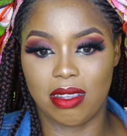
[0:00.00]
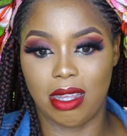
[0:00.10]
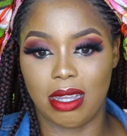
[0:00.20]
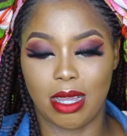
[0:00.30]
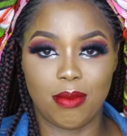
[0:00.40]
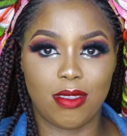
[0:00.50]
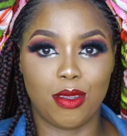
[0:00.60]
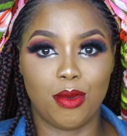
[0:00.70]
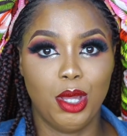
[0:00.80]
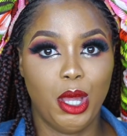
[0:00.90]
Like, I'm
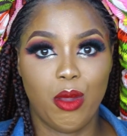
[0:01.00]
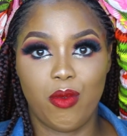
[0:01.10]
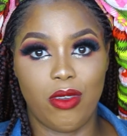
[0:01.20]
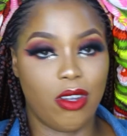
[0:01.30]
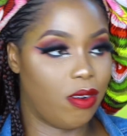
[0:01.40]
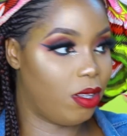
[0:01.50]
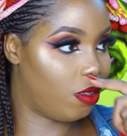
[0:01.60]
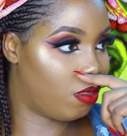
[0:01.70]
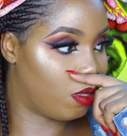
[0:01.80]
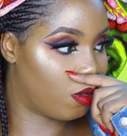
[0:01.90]
still figuring
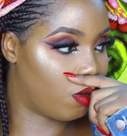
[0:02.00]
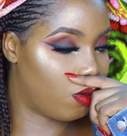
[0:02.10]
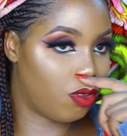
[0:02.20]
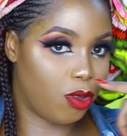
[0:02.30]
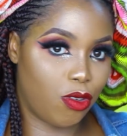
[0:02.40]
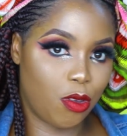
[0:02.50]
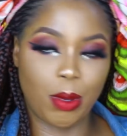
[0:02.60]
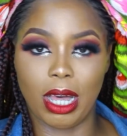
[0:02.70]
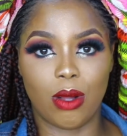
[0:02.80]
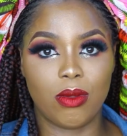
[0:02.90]
this thing called
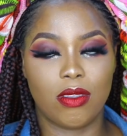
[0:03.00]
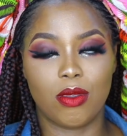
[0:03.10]
YouTube out.